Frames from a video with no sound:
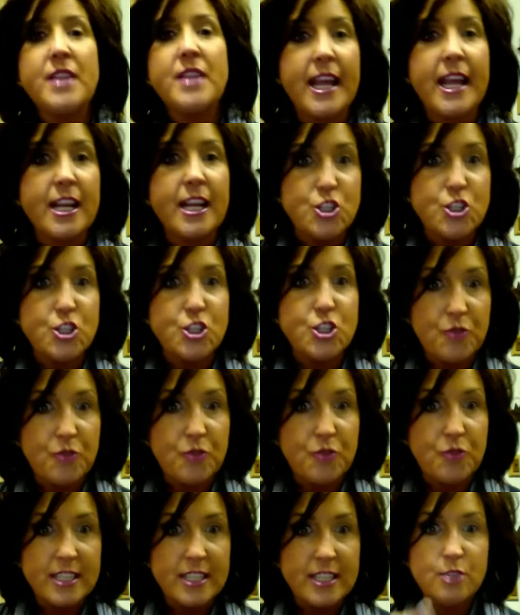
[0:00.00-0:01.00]
have something like a
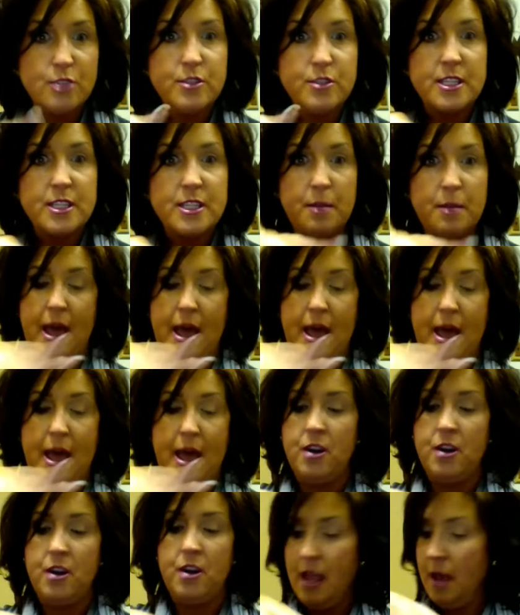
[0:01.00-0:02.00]
translucent
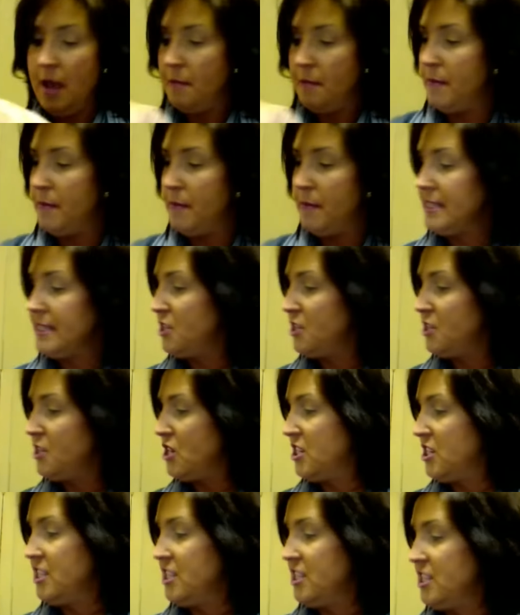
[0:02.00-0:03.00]
powder, my
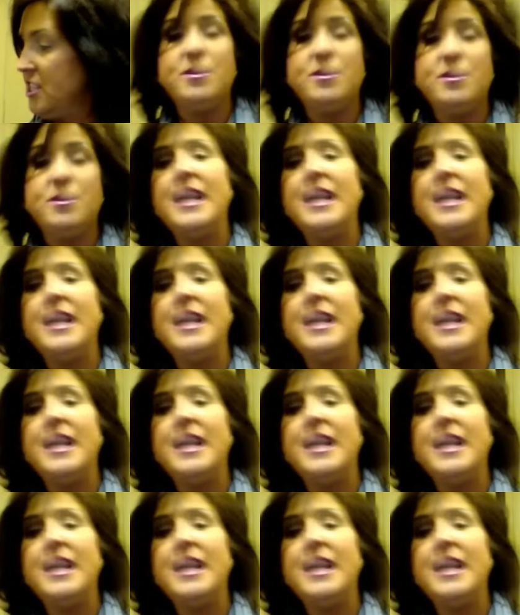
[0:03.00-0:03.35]
suggestion